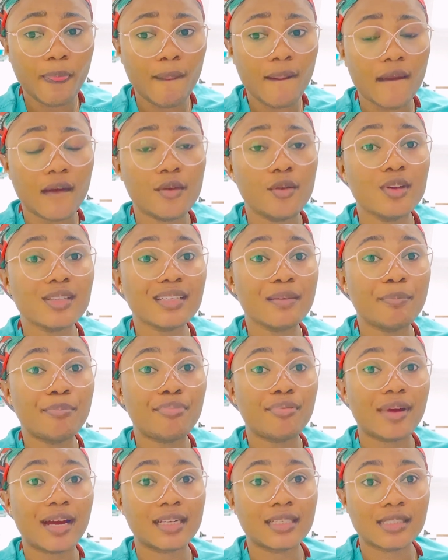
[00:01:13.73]
nursing
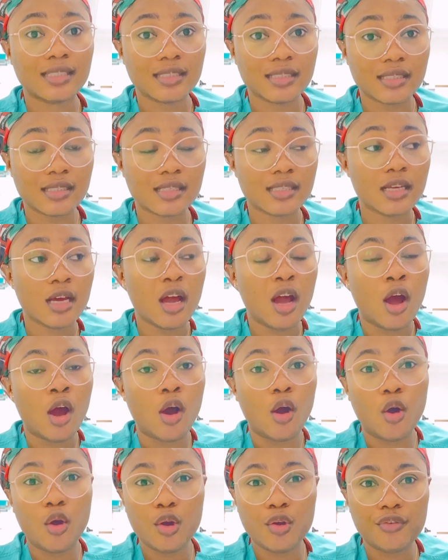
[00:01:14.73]
practice
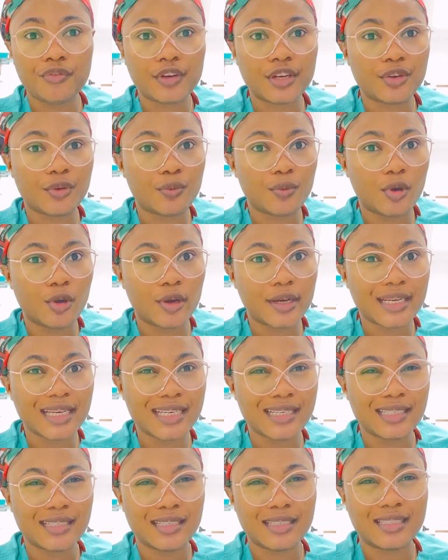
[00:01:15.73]
all over the world,
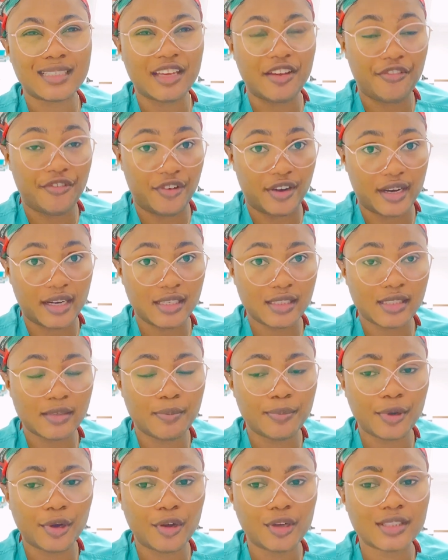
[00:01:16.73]
it differs,
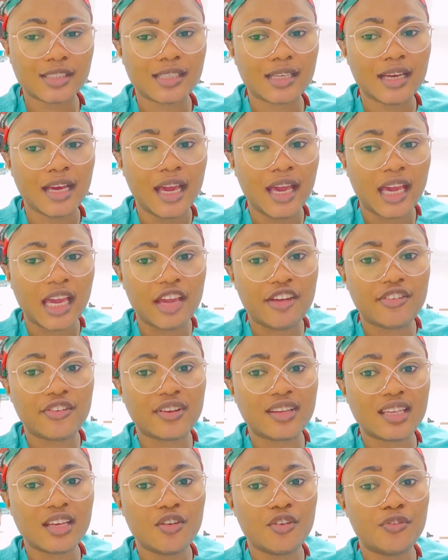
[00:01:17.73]
but it
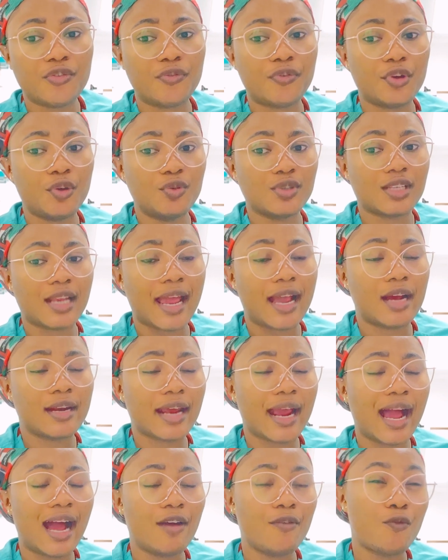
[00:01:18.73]
still feels like they
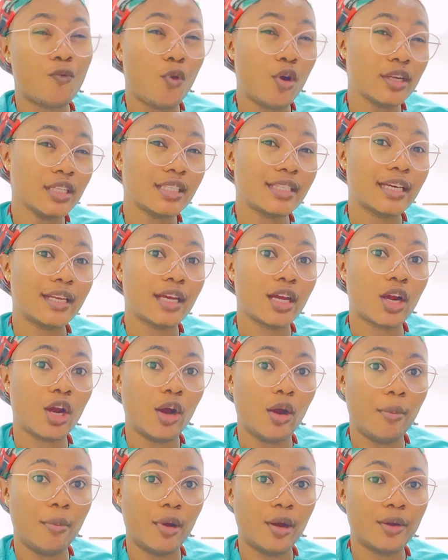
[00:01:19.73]
have one thing in
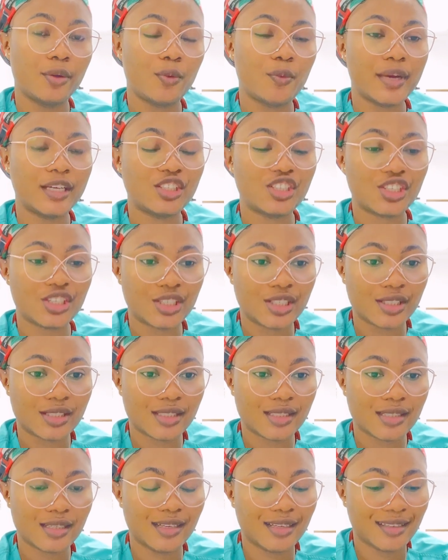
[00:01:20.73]
common, which
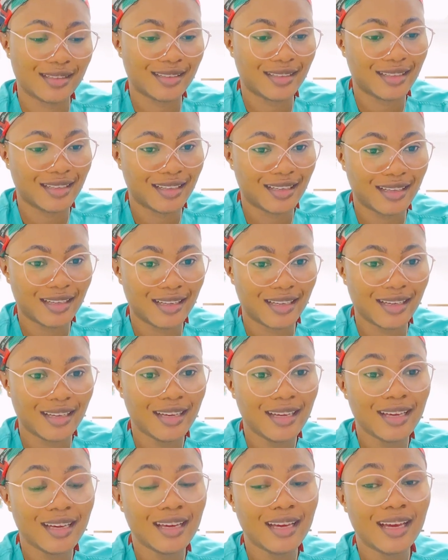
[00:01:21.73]
is
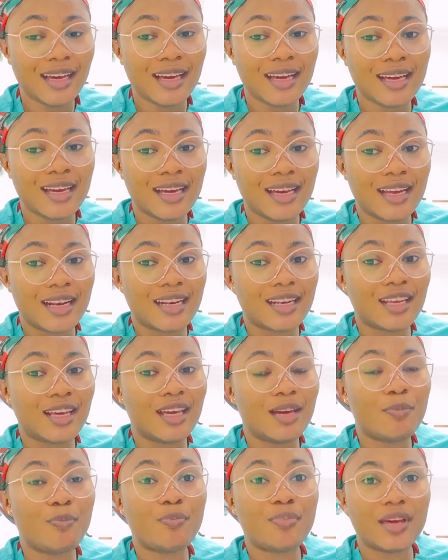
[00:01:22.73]

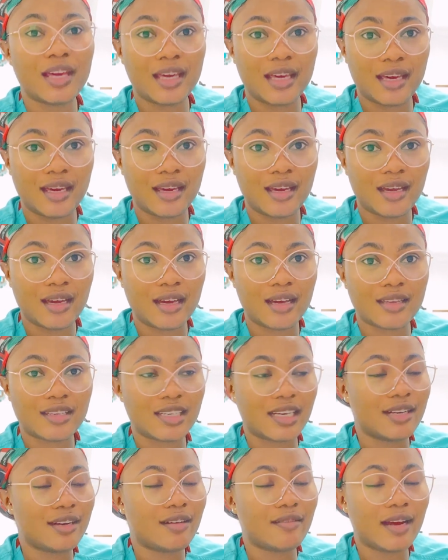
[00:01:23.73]
the pay.
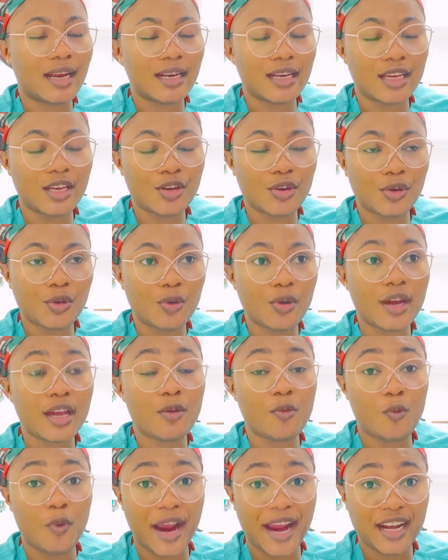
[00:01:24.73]
Generally,
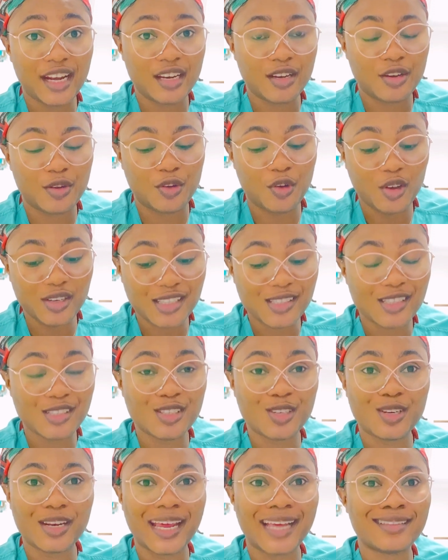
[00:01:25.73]
when nurses in
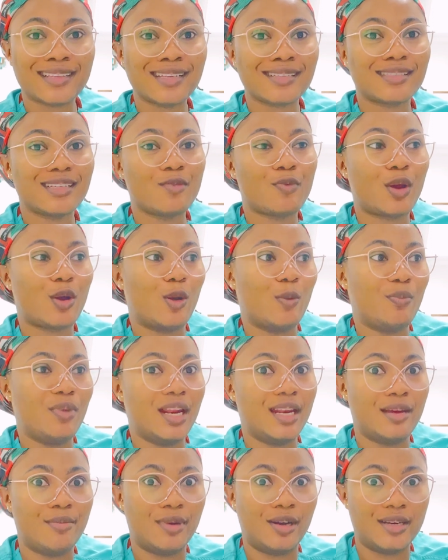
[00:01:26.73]
the United States, we
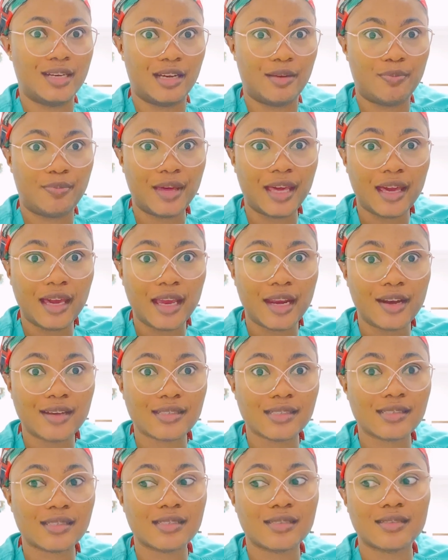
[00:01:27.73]
complain about their pay,
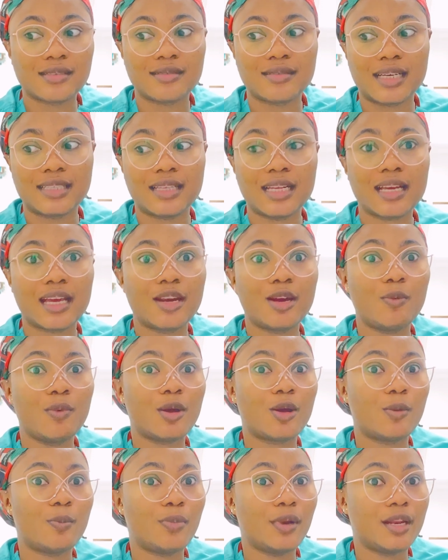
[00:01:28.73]
nurses in the United Kingdom, we
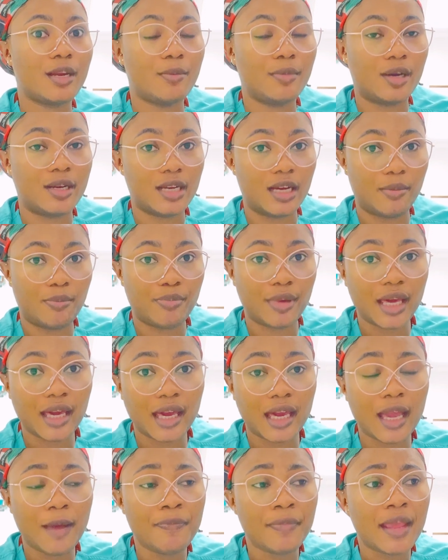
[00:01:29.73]
complain about their
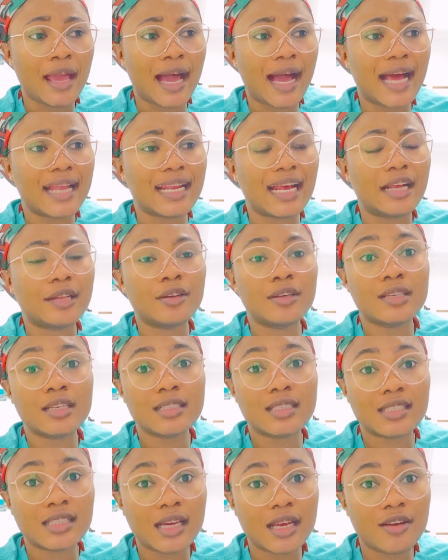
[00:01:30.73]
pay. And another
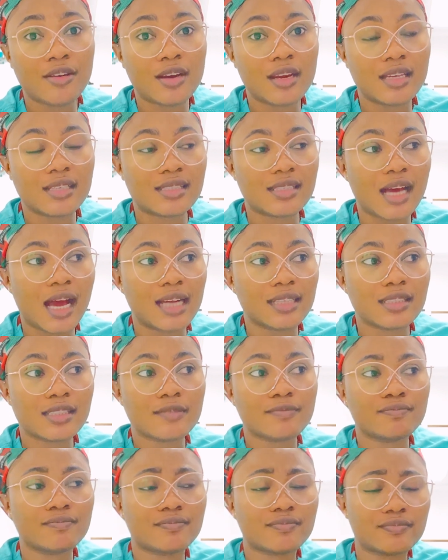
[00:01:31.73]
thing is that
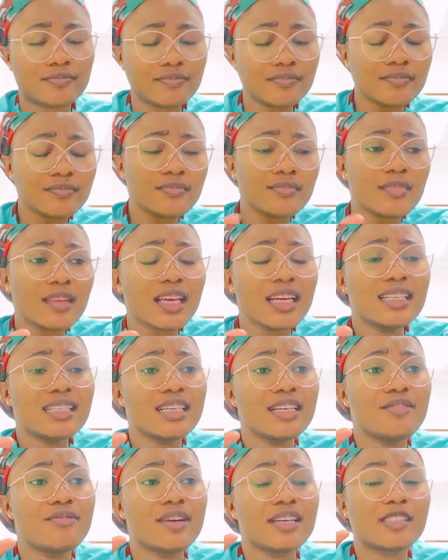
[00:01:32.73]

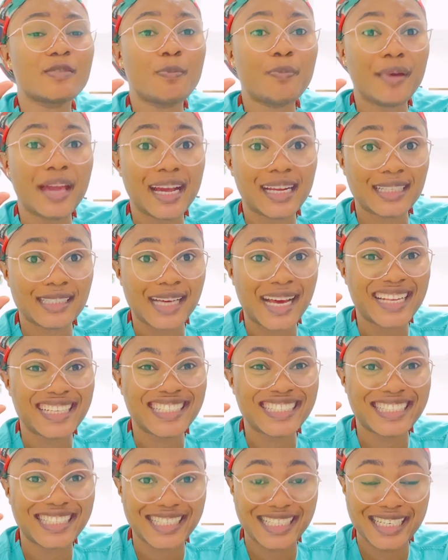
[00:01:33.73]
the respect
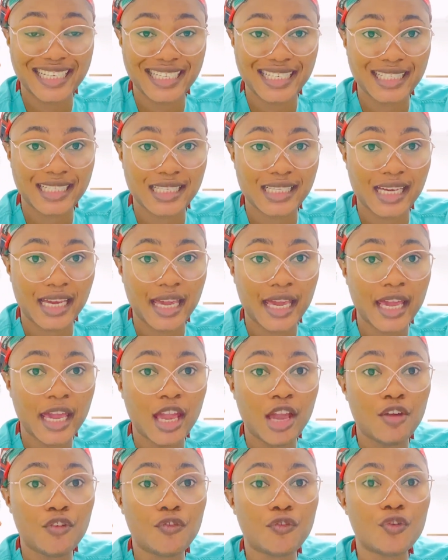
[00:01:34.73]
and dignity
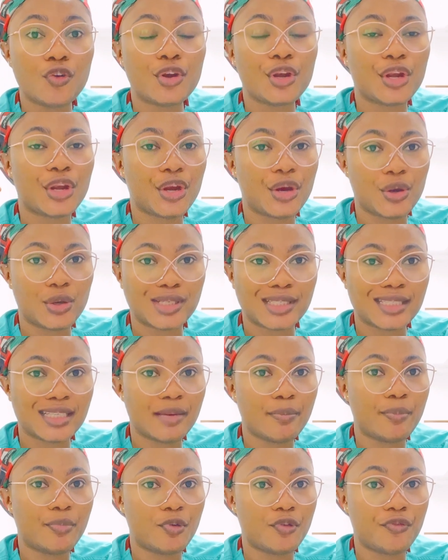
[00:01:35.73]
for
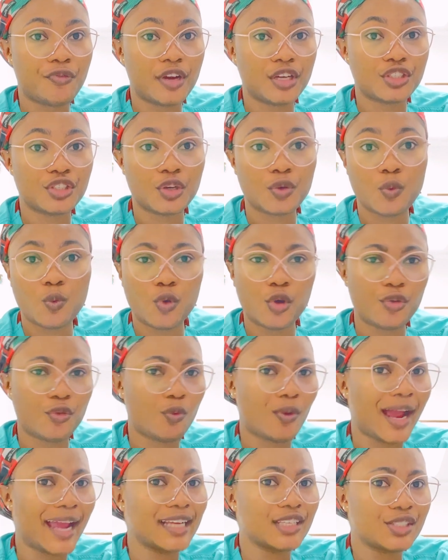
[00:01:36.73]
nursing profession
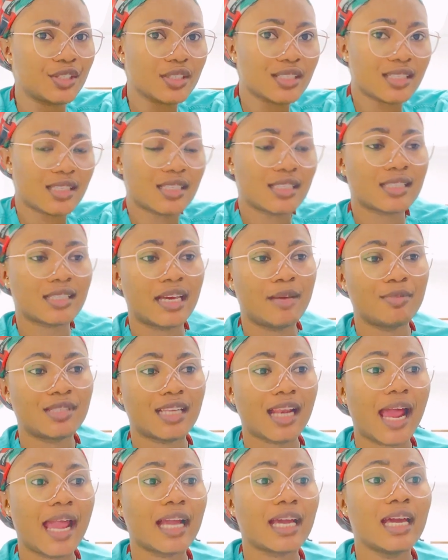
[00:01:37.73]
worldwide, it just seems
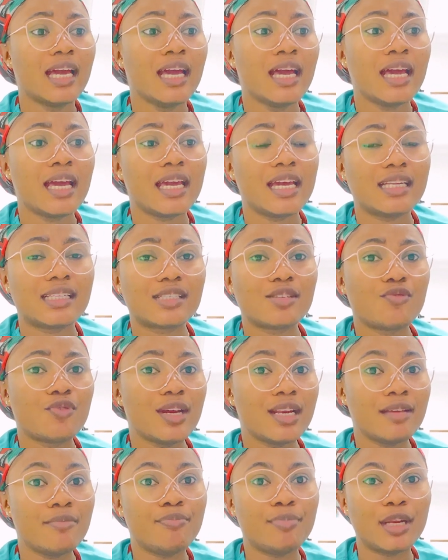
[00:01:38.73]
like it's
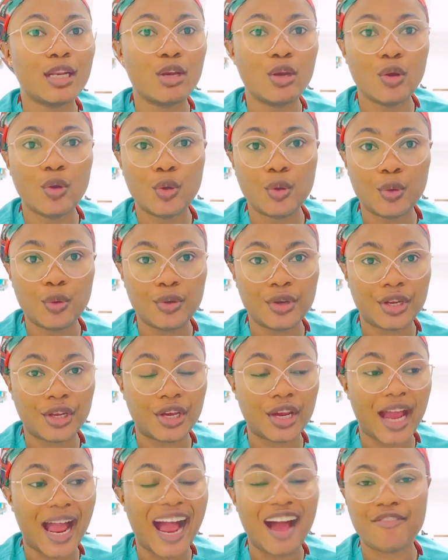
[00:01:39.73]
really below
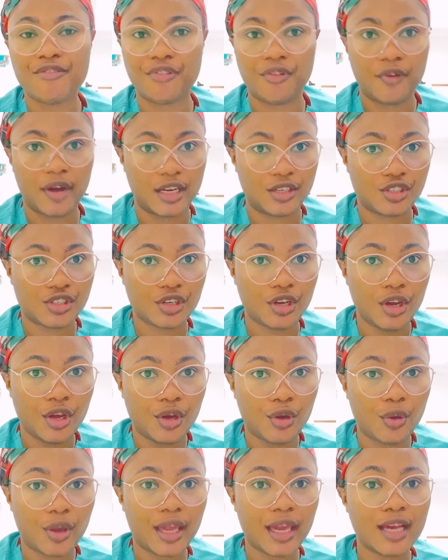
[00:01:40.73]
the average.
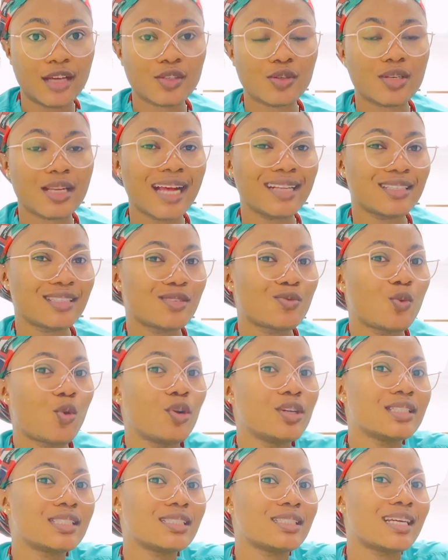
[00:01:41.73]
Okay, so that's
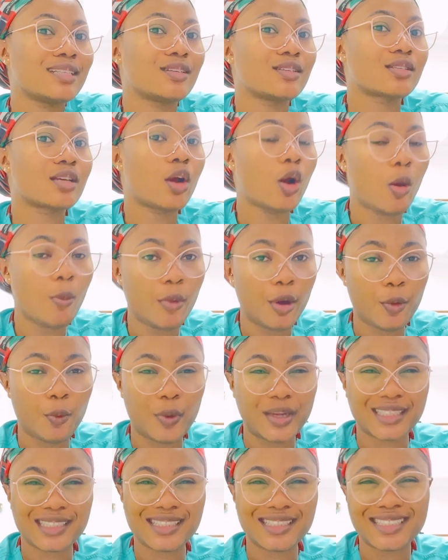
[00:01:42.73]
one thing that is common
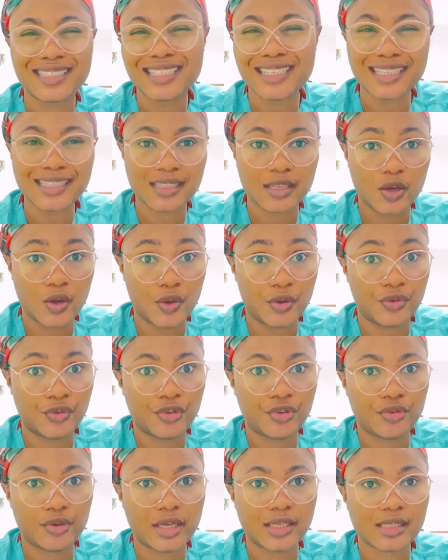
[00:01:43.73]
with these
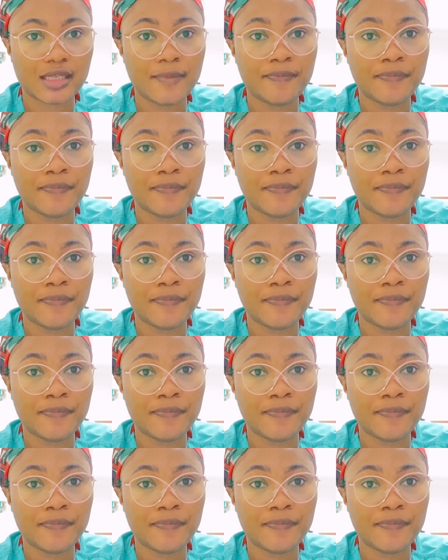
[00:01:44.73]
countries.